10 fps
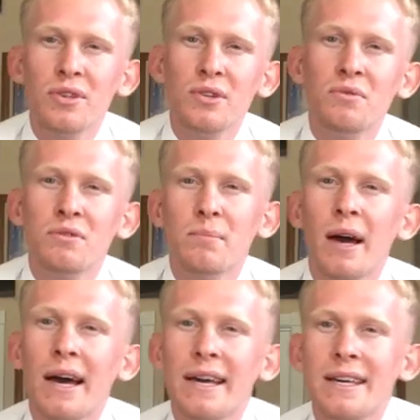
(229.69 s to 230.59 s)
use
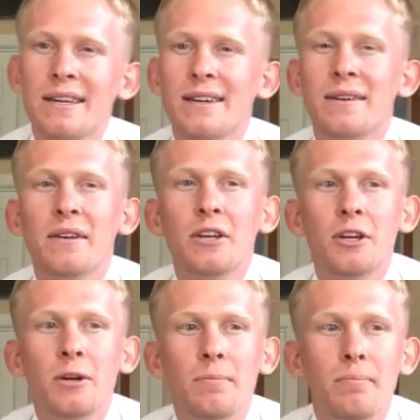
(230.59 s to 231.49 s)
my
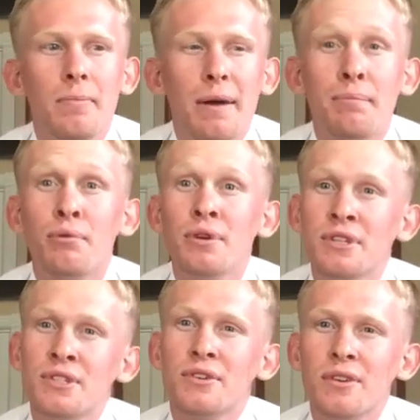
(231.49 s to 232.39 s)

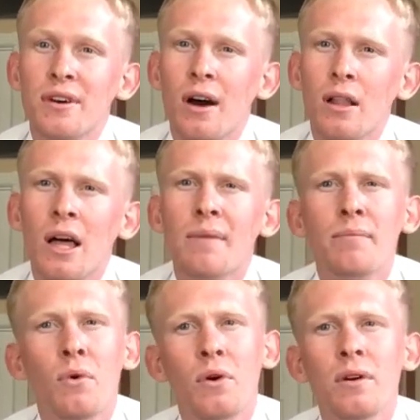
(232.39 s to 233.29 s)
priesthood a lot
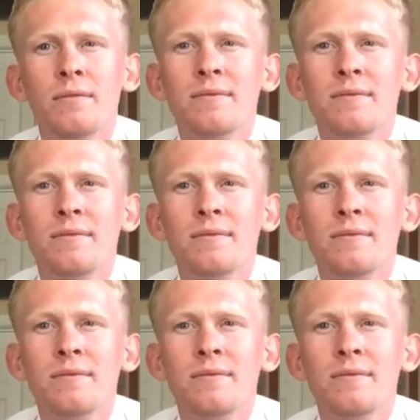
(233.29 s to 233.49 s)
more.